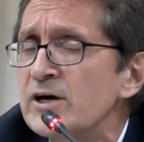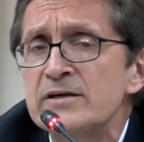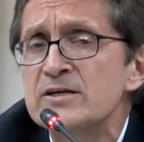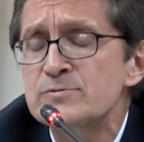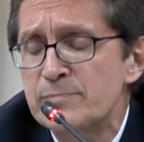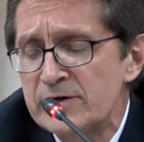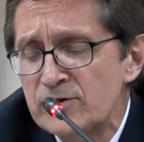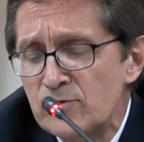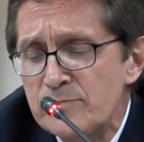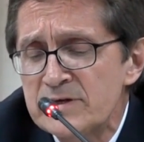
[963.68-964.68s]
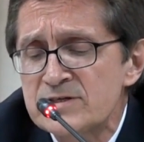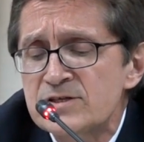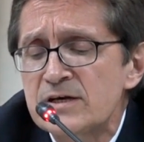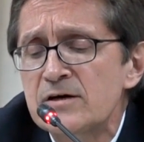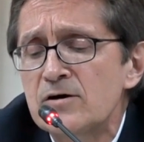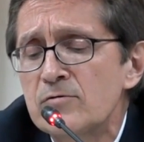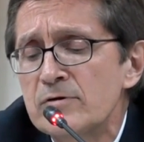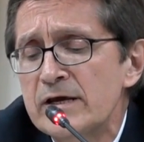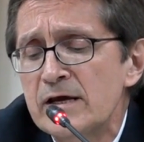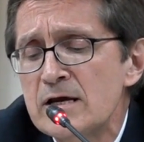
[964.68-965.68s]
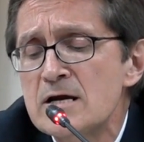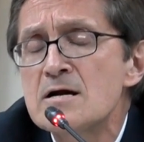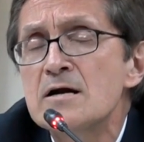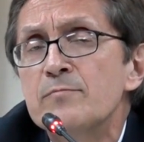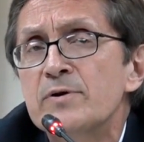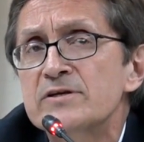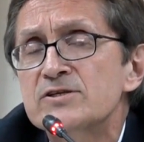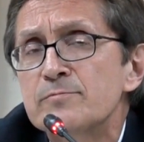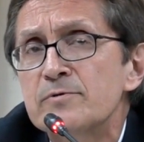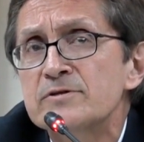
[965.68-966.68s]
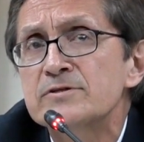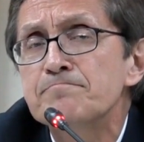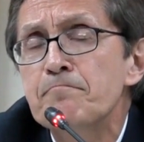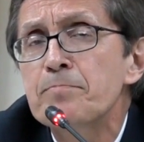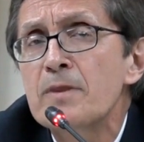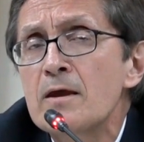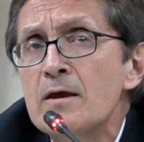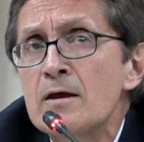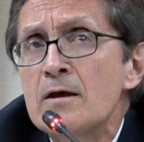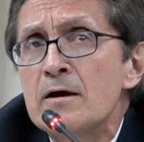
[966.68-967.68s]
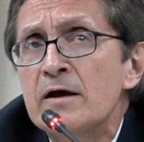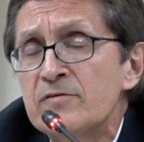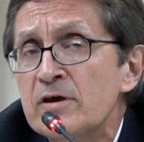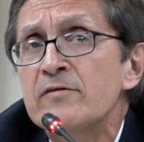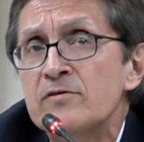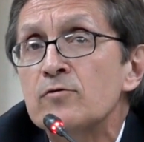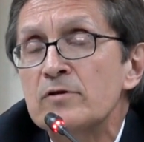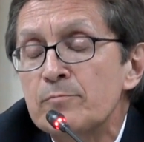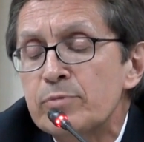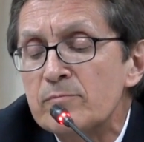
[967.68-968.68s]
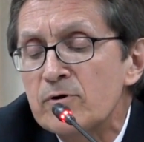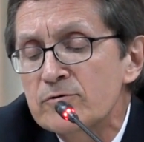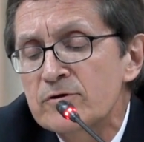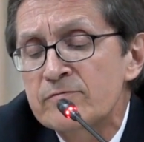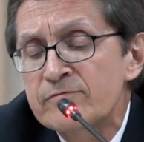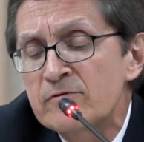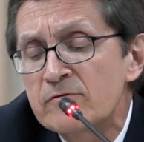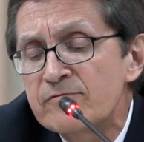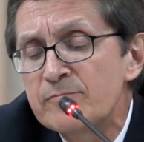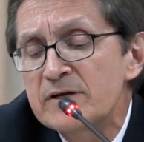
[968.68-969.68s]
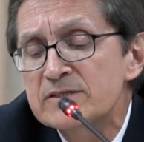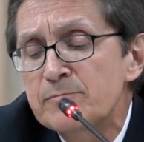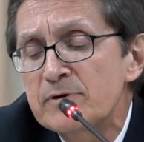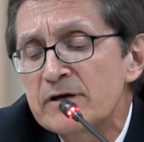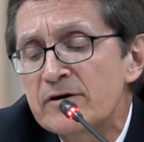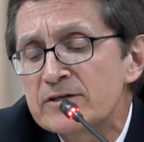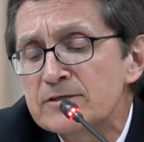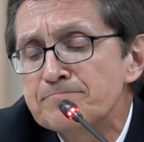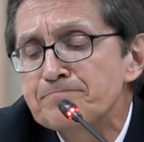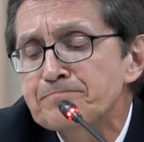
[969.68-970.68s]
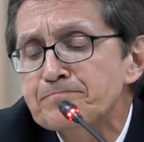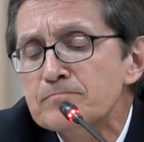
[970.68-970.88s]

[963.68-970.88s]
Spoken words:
China is by no means the only participant and the only promoter of multipolarity.